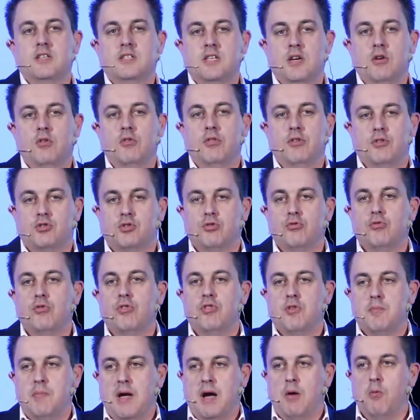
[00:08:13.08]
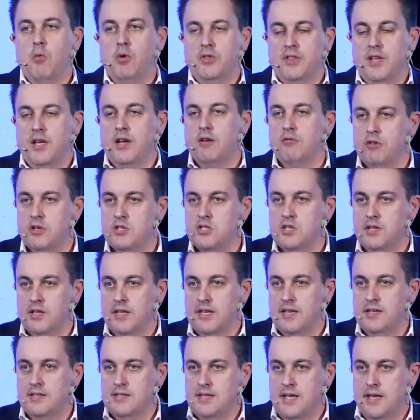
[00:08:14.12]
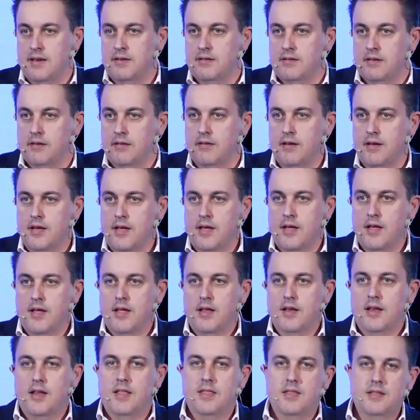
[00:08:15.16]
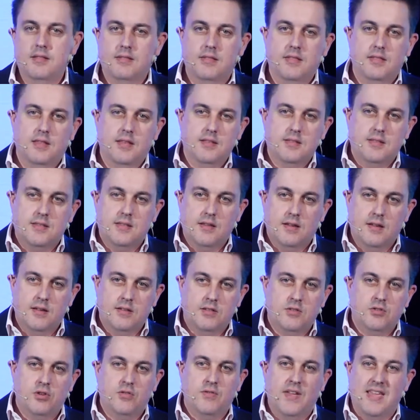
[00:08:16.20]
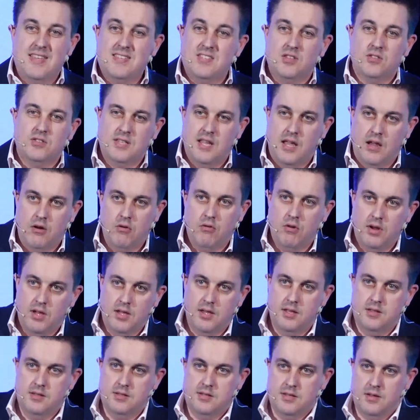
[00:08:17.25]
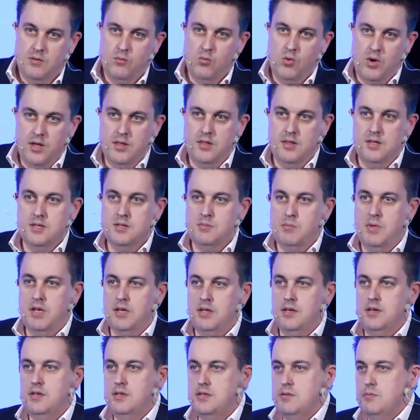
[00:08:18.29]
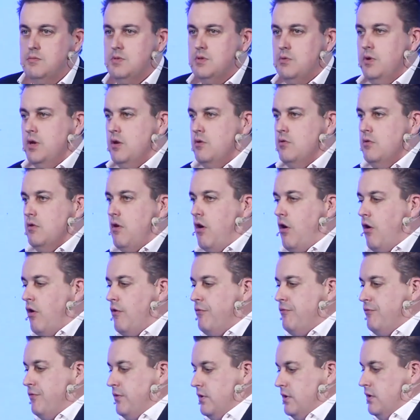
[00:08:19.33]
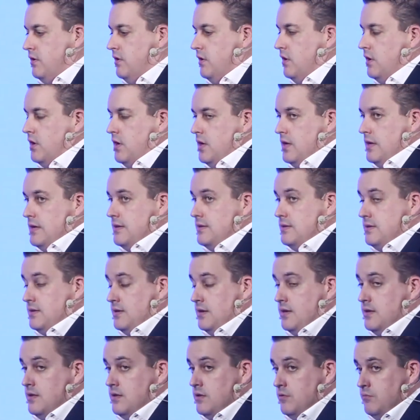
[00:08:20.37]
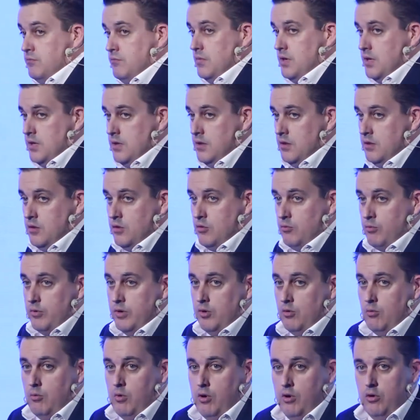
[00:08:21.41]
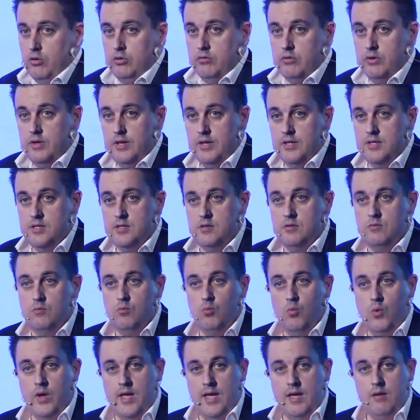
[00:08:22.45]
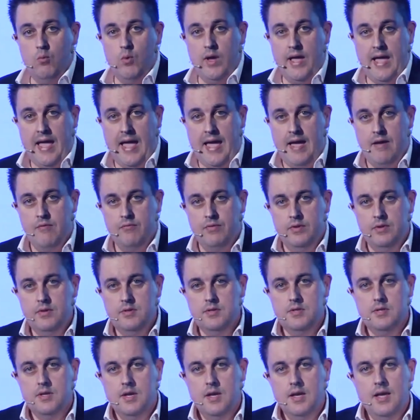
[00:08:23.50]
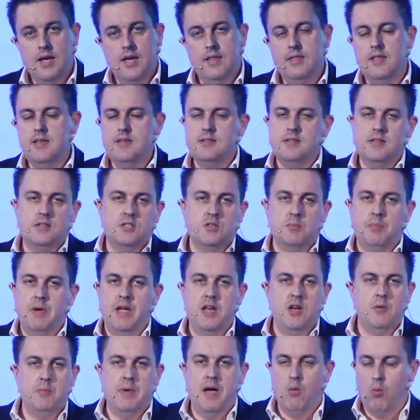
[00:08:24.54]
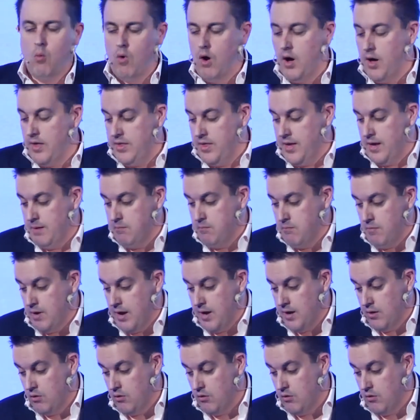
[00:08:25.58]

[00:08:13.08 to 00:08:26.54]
tell the truth about what they originally intended. Now, these are sort of esoteric in some way, these mechanisms, and we don't often see them in the real world, or at least we haven't. And there's a debate about why that may